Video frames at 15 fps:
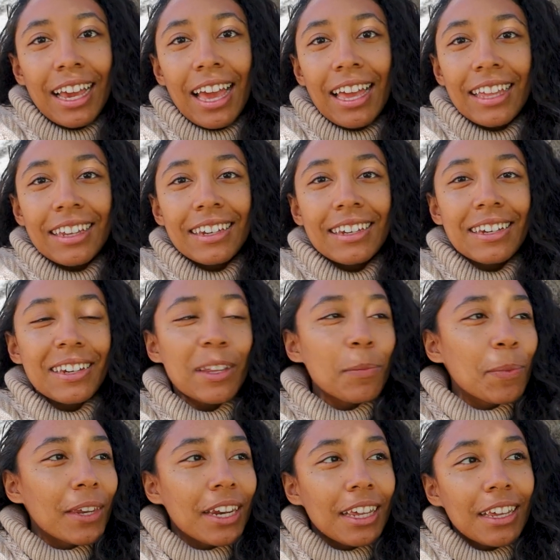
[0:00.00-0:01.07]
and
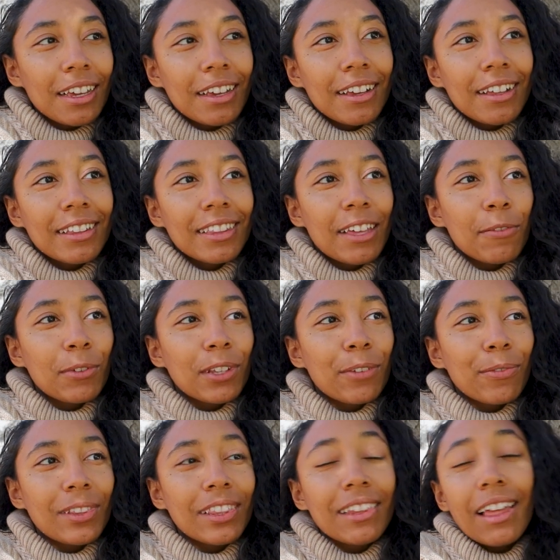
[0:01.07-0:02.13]
deepening a level
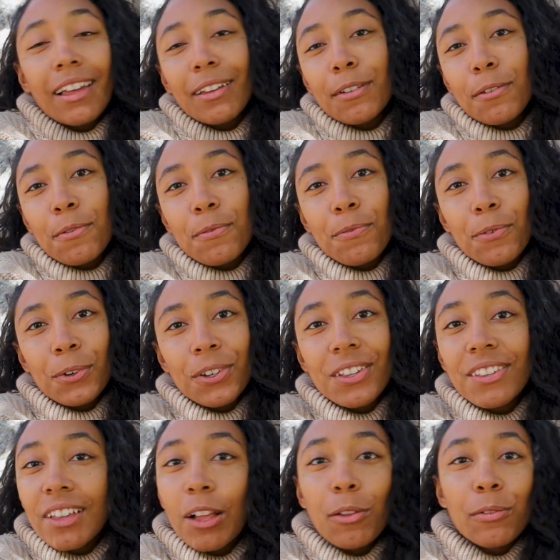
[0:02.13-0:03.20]
of love for
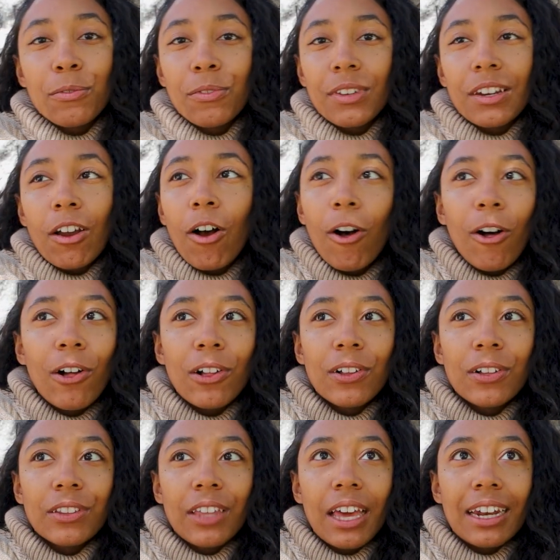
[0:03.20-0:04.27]
self and
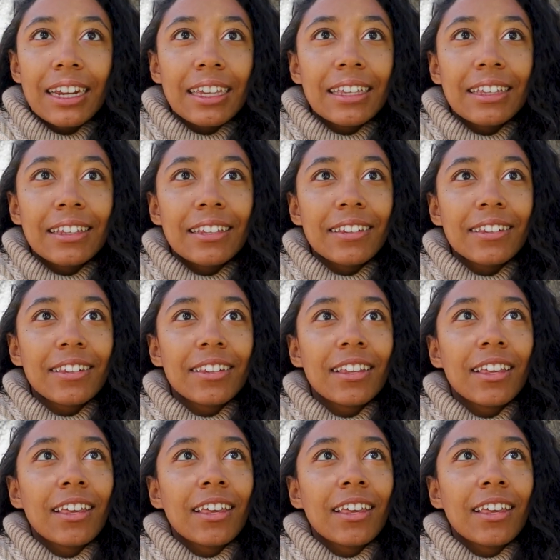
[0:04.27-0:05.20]
all that is.